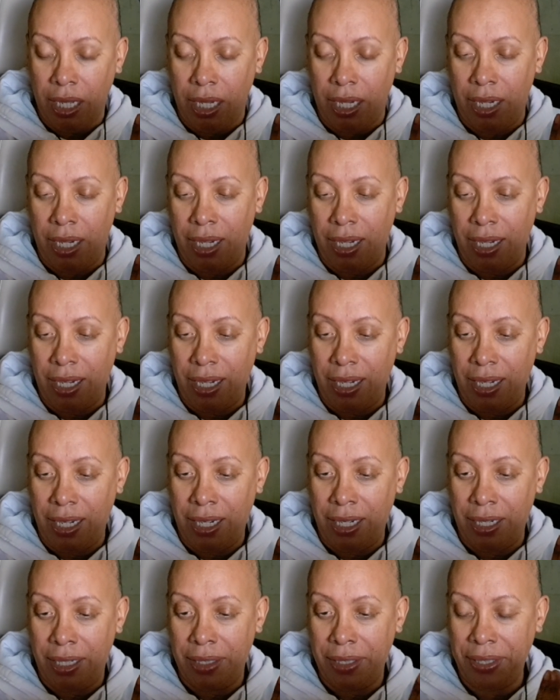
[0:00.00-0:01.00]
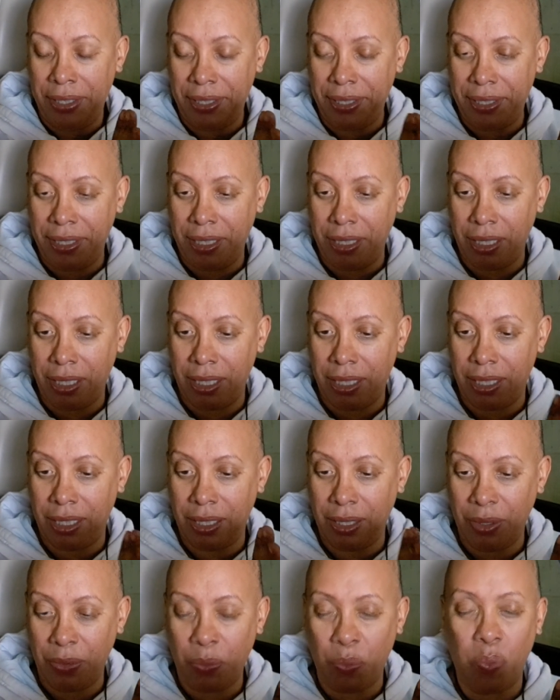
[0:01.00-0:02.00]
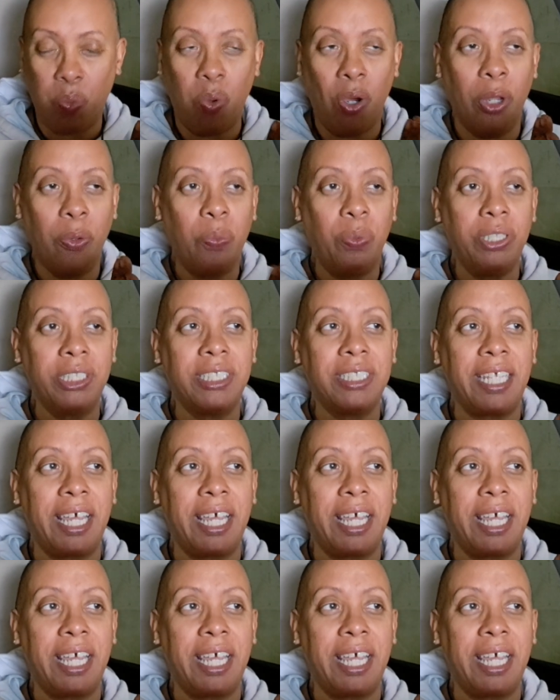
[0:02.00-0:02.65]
What was